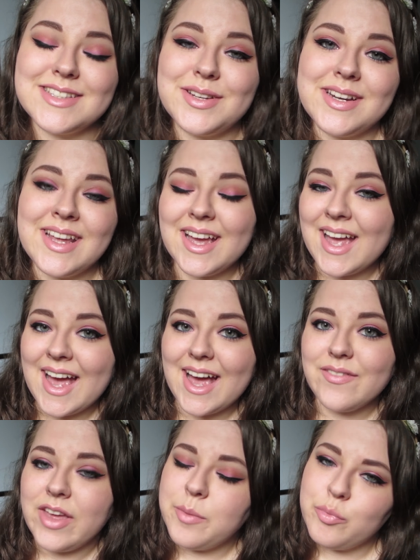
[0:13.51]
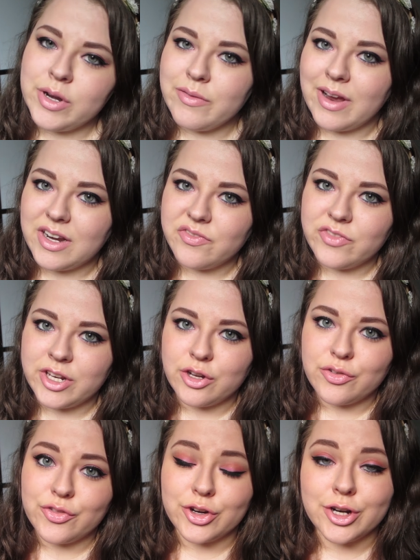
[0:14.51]
So today I have a pretty random
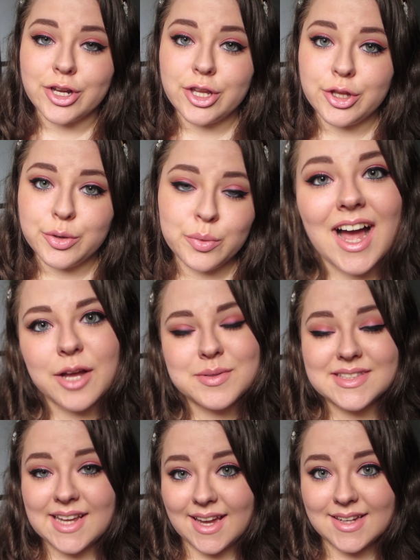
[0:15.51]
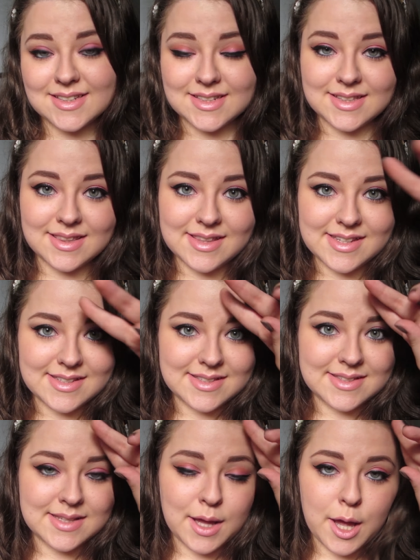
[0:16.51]
video for you. I was tagged in
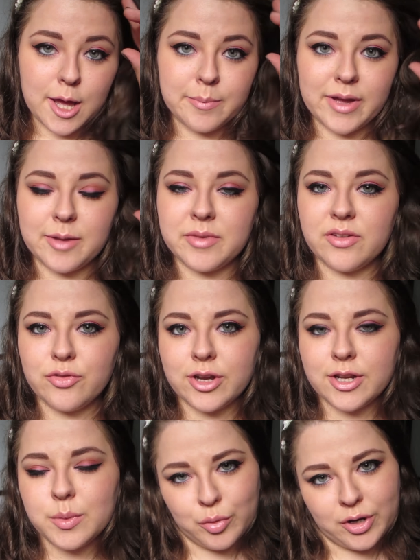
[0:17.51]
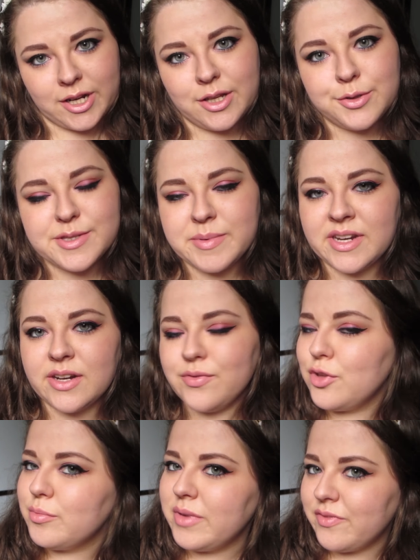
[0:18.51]
this by my friend Brittany, who's been in a
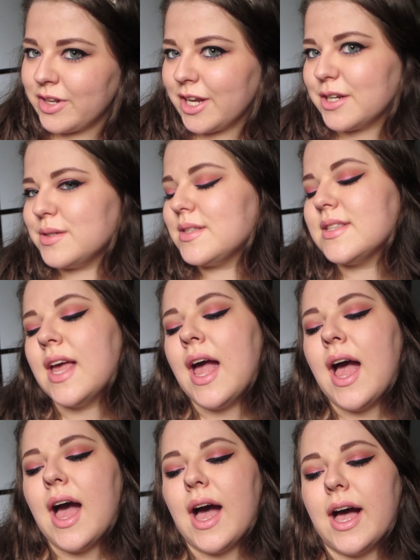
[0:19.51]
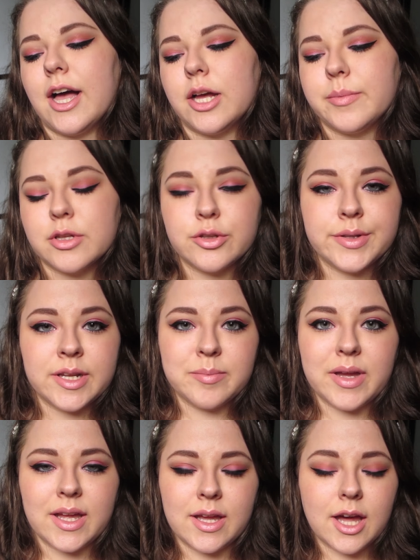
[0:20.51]
few of my videos, um, including
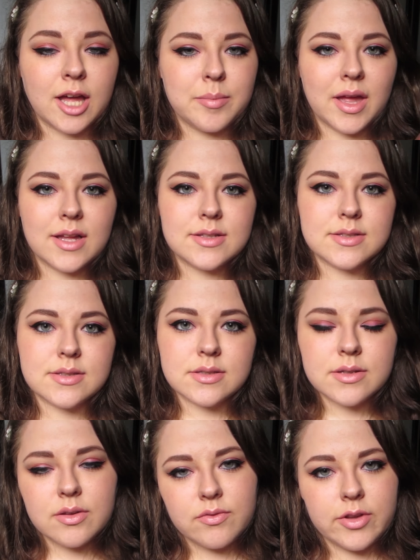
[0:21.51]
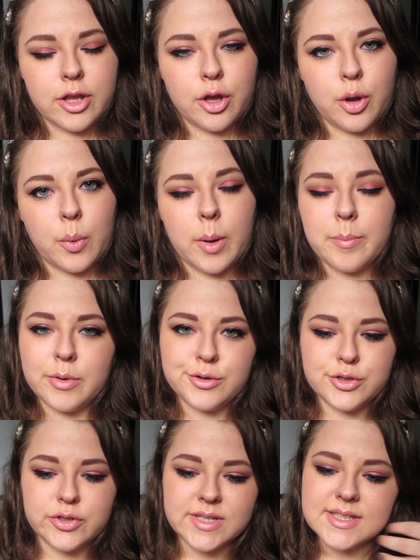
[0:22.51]
my I MATS video
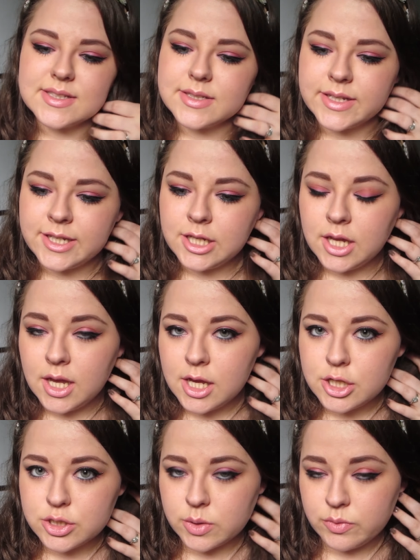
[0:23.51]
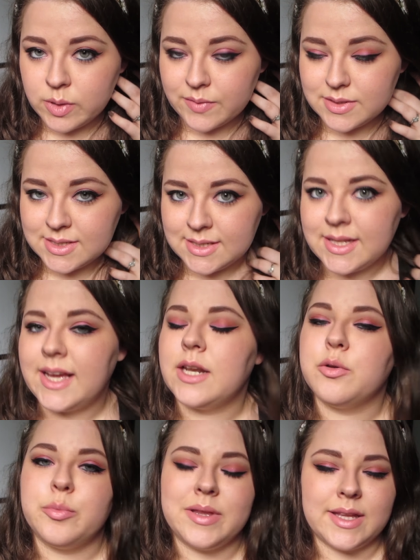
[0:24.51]
most recently. So if you haven't seen that,
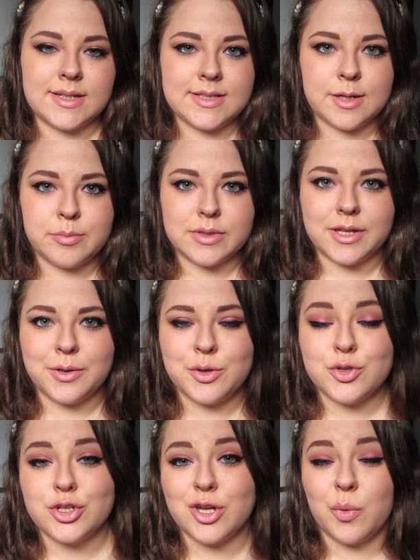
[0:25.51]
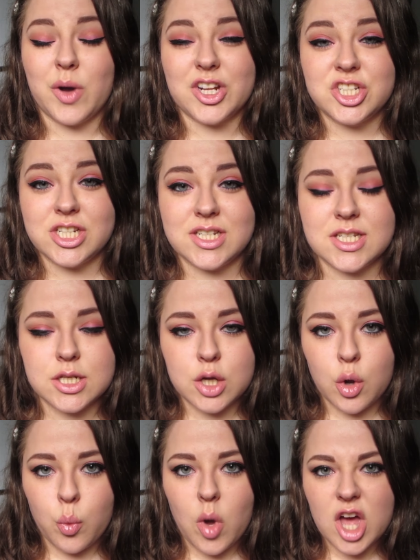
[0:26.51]
it will be linked down below. You should go watch it.
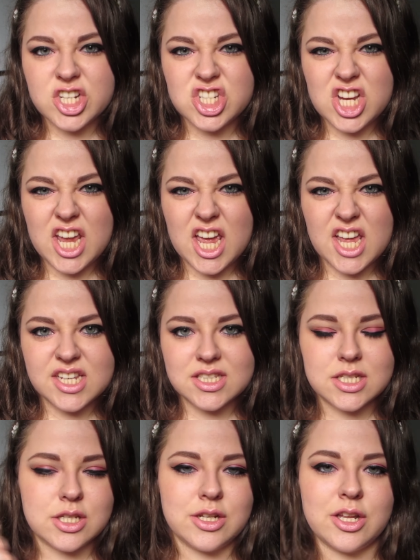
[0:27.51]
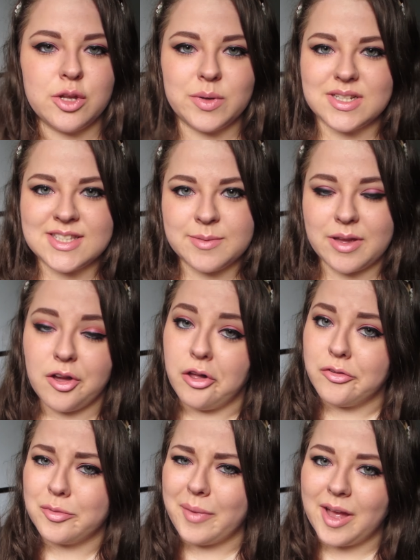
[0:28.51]
Go watch it. You know you want to see my
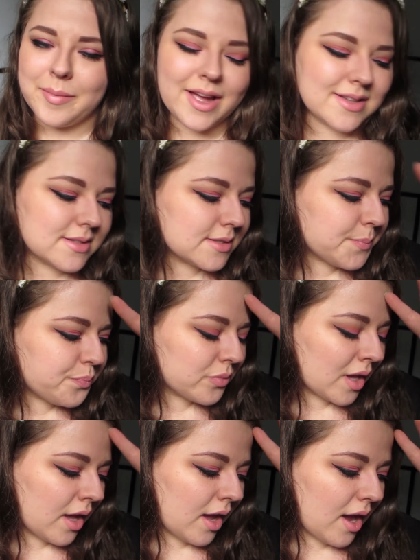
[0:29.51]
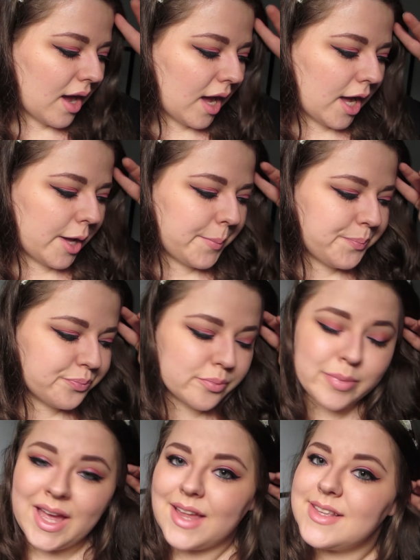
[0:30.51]
haul from I MATS. Um,
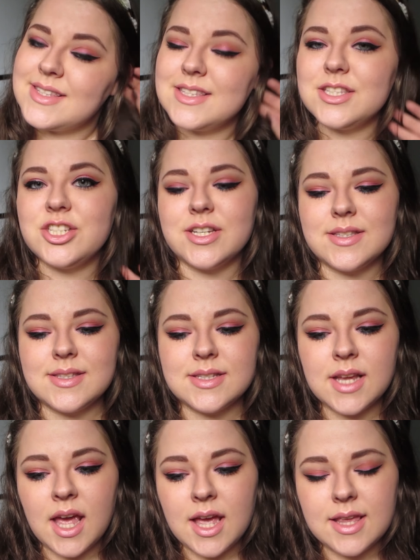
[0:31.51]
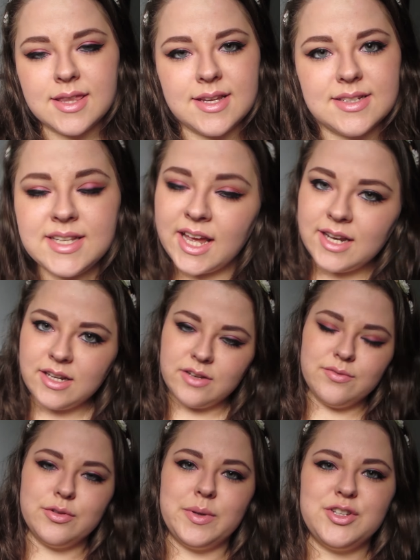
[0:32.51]
but yeah, this is just the ten
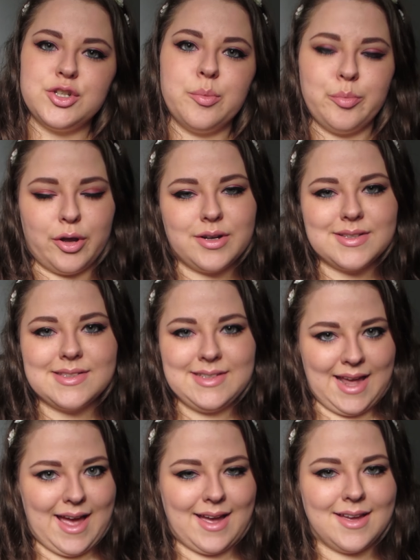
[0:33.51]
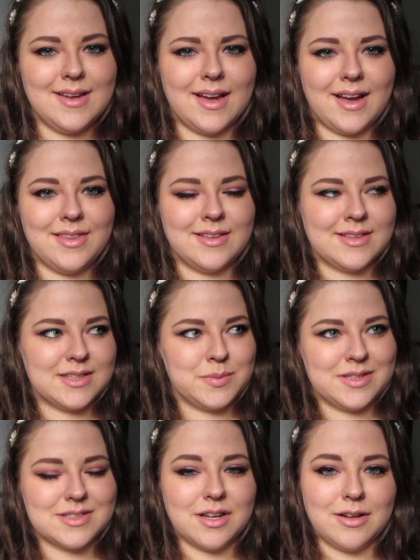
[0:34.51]
influential books tag. I think that's
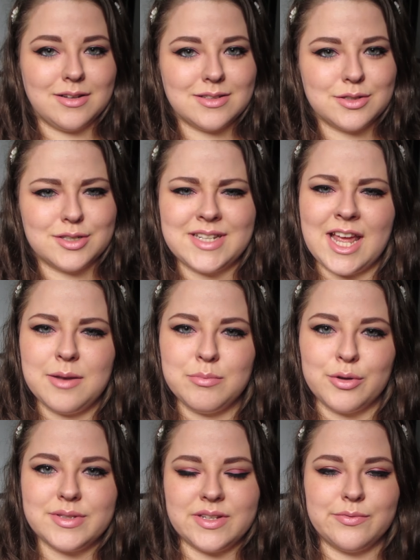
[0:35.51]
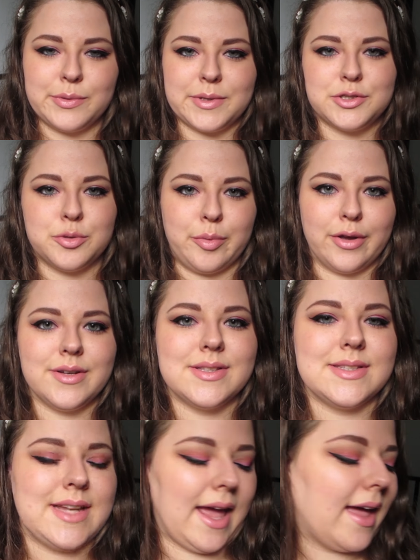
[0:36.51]
what it's called, or ten most influential
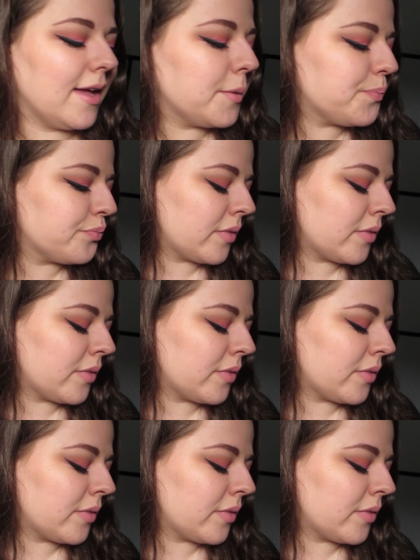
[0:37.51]
books tag.